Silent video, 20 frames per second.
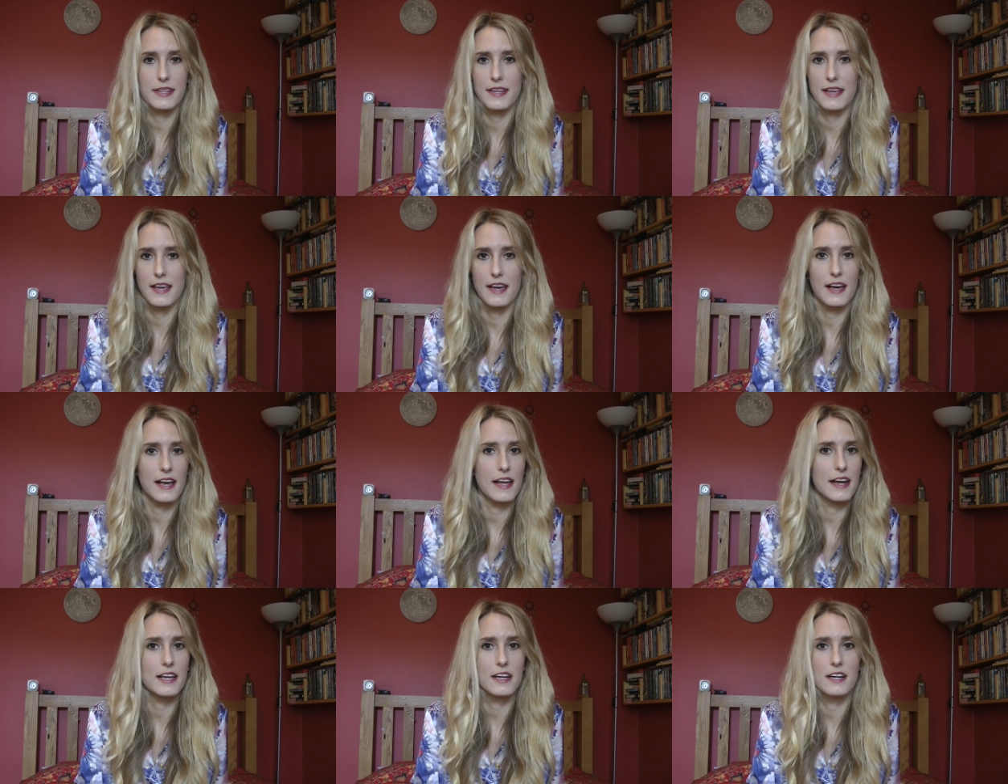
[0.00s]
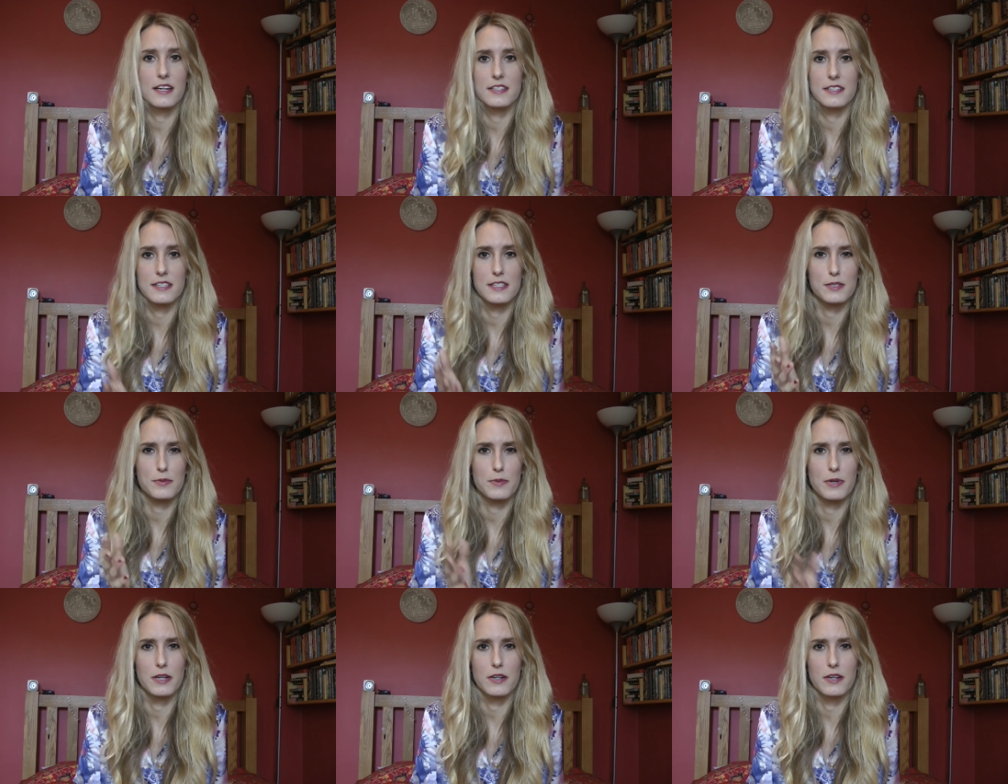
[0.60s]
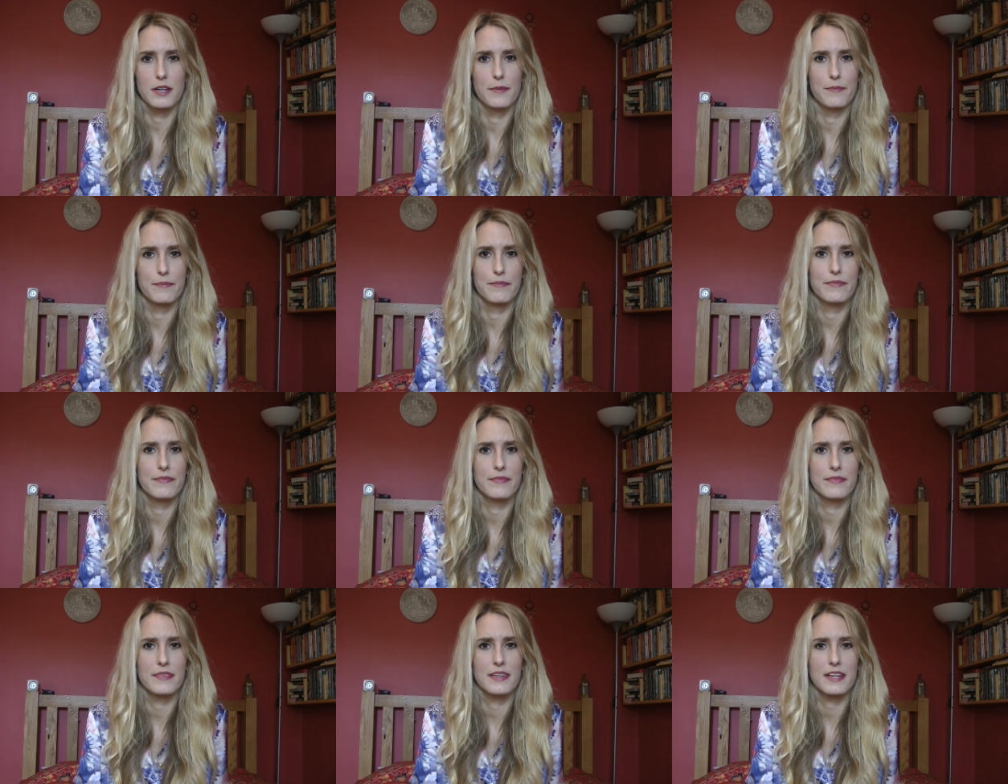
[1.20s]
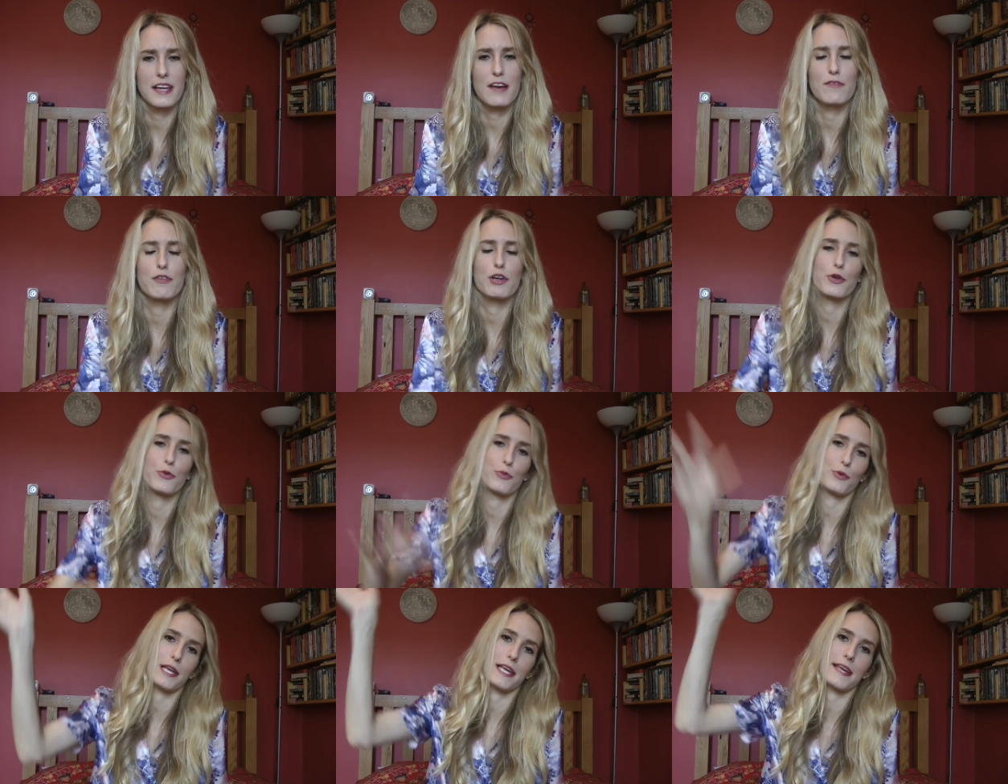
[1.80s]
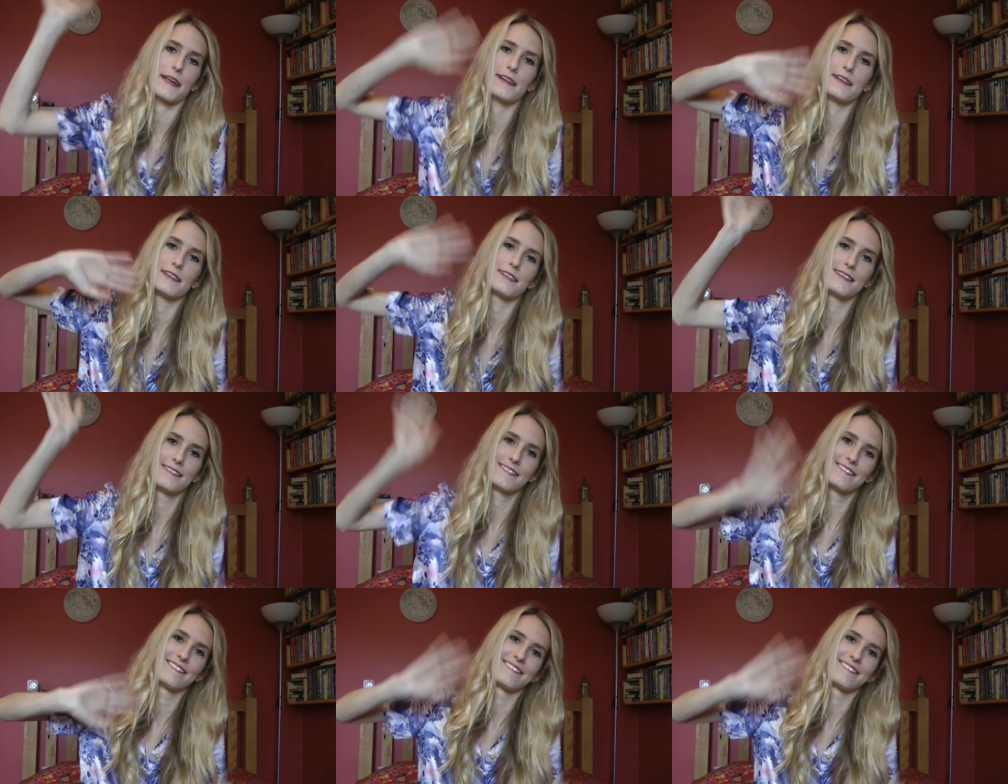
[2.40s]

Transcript: yeah, any ideas welcome. Have a good weekend.